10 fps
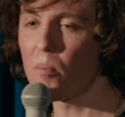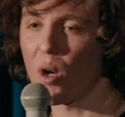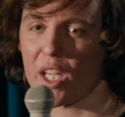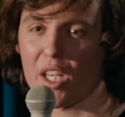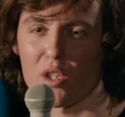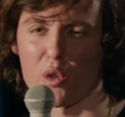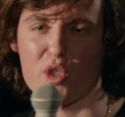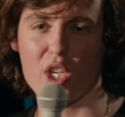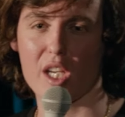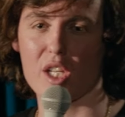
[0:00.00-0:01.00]
my Kindle
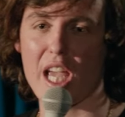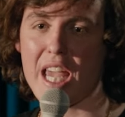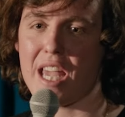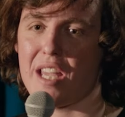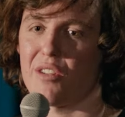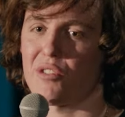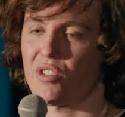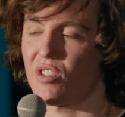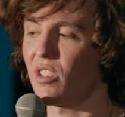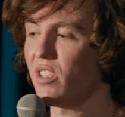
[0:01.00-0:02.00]
secondhand.
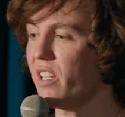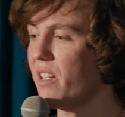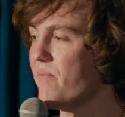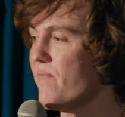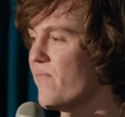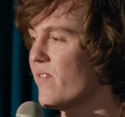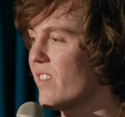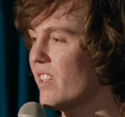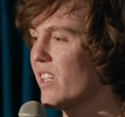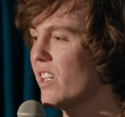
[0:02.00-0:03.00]

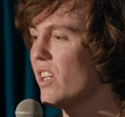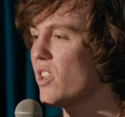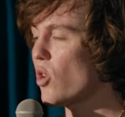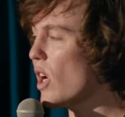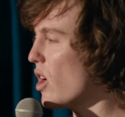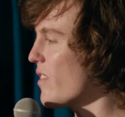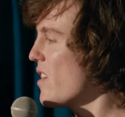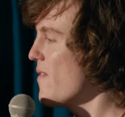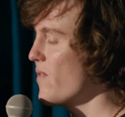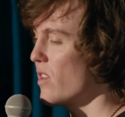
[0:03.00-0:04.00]
So I,
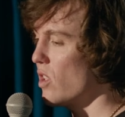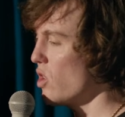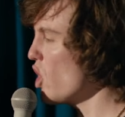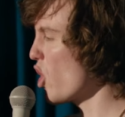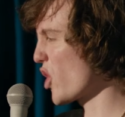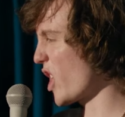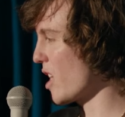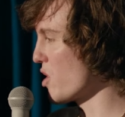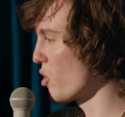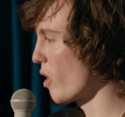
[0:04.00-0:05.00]
you know, on a
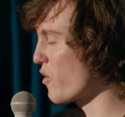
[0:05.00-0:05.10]
Kindle, if